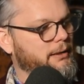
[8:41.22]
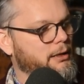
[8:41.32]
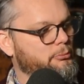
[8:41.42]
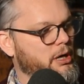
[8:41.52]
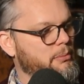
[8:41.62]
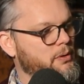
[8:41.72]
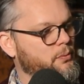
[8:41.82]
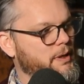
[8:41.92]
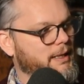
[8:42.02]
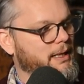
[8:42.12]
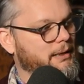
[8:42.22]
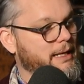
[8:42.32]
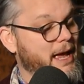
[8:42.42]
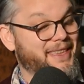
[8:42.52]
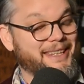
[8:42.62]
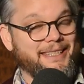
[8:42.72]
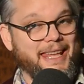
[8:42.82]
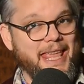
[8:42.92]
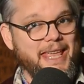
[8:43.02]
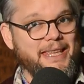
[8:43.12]
bourbon whiskey. Now, this
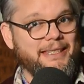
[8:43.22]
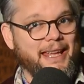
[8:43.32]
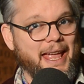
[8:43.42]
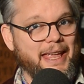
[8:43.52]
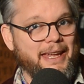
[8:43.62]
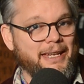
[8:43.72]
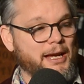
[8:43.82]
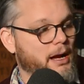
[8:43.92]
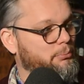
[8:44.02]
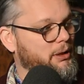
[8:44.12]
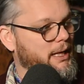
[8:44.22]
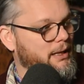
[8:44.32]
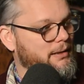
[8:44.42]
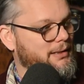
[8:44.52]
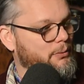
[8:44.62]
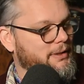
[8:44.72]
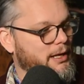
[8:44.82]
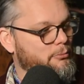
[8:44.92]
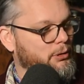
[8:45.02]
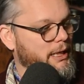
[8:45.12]
is a blend, so it's a
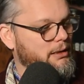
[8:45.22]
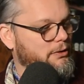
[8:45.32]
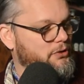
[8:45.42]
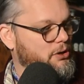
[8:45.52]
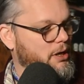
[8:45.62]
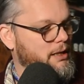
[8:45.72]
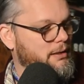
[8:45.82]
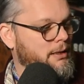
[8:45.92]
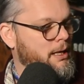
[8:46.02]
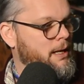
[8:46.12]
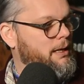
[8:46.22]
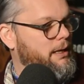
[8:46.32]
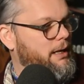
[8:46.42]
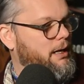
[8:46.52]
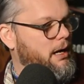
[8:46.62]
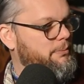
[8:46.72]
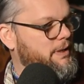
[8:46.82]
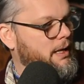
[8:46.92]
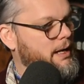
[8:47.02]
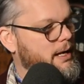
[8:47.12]
blend of straights. It comes
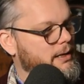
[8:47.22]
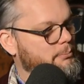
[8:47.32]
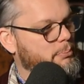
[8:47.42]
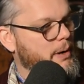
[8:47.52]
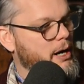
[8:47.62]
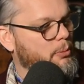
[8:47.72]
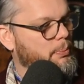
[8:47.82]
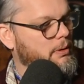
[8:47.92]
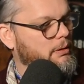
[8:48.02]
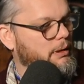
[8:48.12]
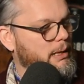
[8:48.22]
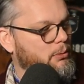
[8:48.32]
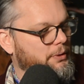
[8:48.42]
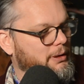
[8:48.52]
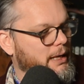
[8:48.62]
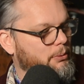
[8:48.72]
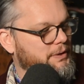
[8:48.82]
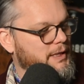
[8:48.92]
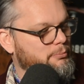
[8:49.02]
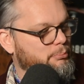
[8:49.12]
in a barrel on the label, it
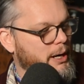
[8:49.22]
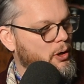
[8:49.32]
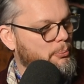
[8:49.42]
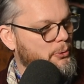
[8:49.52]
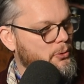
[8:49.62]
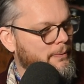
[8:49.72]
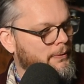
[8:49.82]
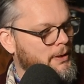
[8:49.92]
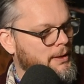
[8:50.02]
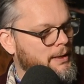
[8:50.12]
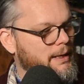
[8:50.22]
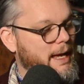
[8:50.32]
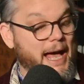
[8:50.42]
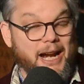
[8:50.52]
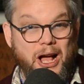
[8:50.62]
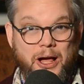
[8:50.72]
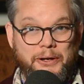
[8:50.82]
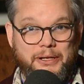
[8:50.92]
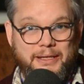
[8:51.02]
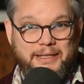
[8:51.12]
says barrel proof at
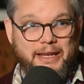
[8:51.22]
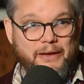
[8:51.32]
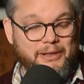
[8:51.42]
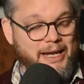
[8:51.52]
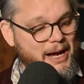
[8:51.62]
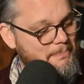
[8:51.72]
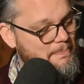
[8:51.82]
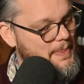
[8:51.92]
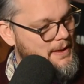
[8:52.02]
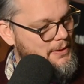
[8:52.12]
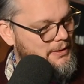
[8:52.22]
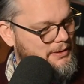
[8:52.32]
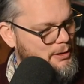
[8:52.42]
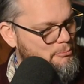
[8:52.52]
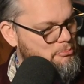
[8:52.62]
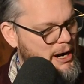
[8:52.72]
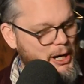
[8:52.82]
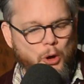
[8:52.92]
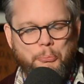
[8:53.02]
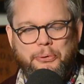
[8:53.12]
107. Now, uh, the term
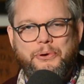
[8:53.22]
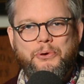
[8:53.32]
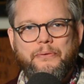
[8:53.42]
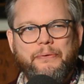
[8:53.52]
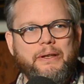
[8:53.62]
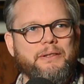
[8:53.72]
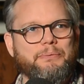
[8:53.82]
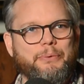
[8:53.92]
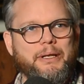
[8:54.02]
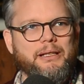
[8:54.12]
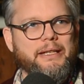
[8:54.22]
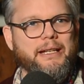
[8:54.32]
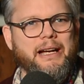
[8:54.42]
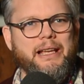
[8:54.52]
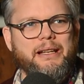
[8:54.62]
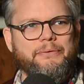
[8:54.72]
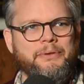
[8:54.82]
barrel proof is really kind of,